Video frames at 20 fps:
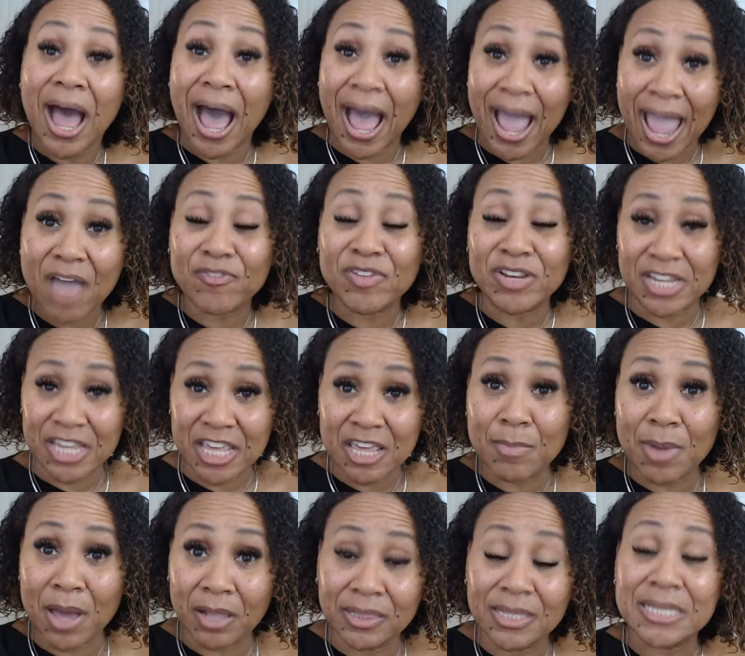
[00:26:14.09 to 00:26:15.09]
I have an
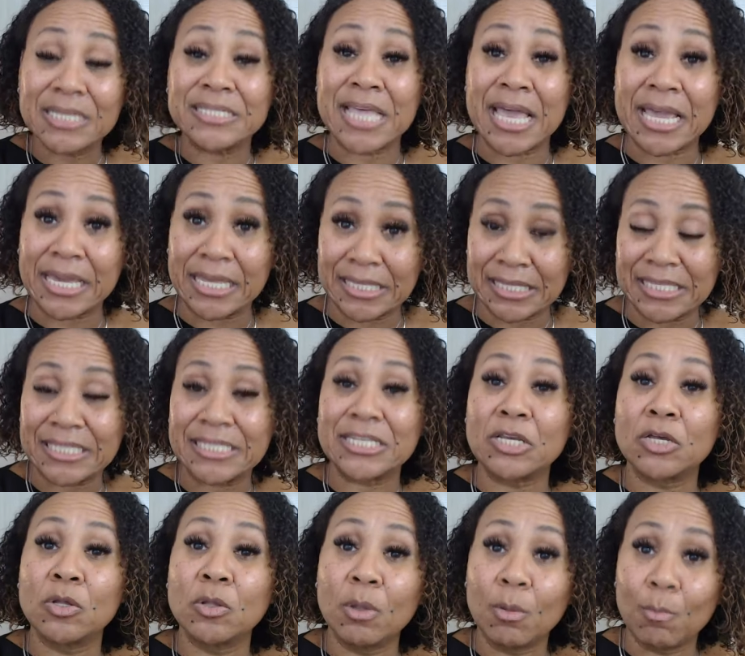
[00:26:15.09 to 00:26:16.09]
email list that can
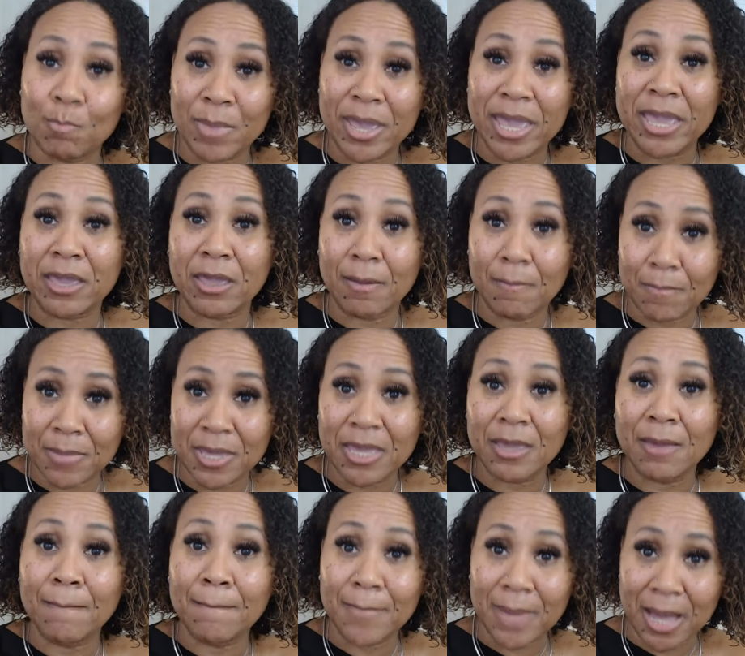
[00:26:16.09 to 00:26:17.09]
still make
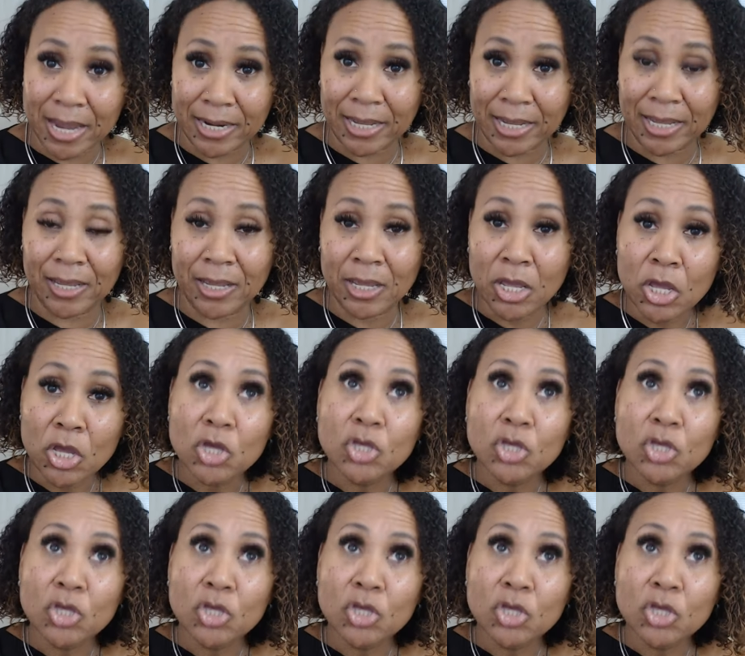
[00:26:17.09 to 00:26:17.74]
me money.